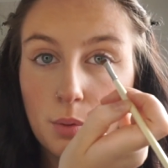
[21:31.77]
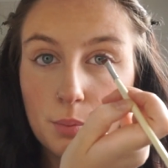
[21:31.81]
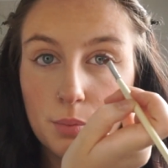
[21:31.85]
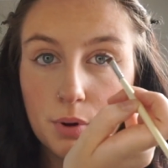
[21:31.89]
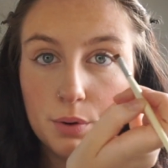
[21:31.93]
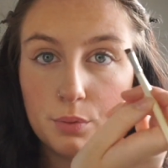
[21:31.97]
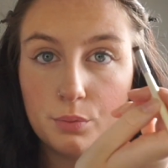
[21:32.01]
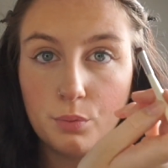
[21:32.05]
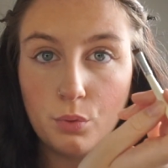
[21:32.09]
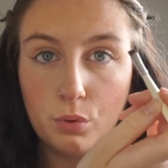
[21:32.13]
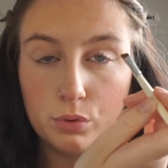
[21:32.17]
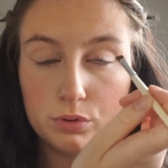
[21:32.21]
my
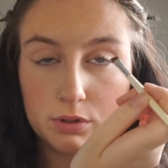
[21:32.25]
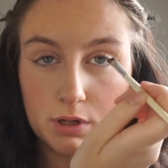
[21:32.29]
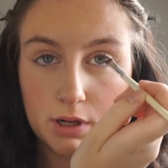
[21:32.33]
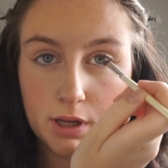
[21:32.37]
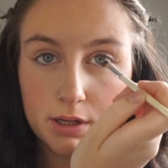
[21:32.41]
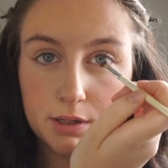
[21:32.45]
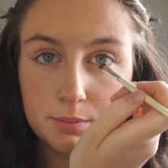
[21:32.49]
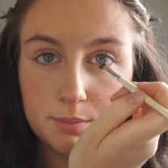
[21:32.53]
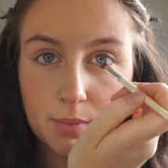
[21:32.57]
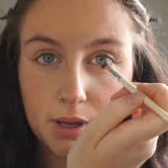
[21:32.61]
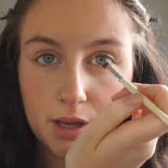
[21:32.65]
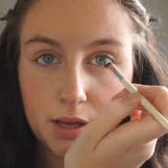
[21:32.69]

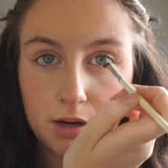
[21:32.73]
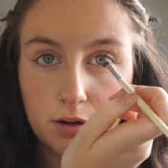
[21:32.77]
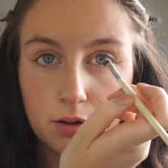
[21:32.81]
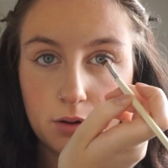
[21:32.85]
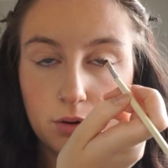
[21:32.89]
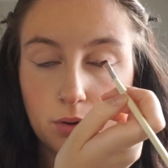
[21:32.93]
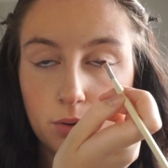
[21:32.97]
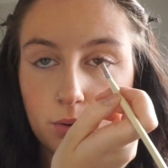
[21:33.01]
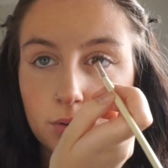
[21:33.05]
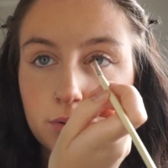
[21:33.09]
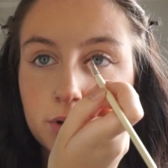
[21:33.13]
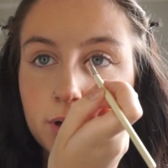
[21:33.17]
waterline in the inner
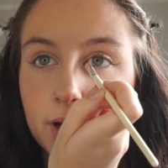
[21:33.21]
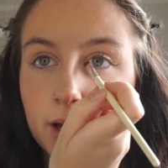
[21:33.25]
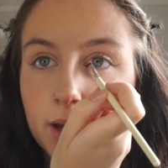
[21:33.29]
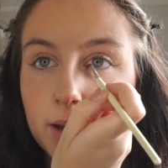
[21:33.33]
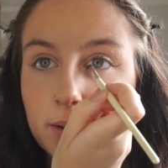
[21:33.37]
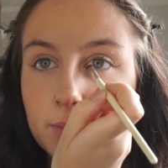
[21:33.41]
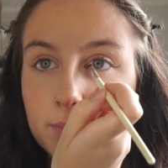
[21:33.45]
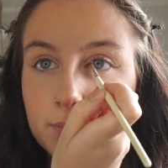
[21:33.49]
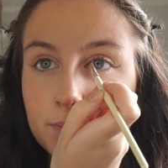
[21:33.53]
corner.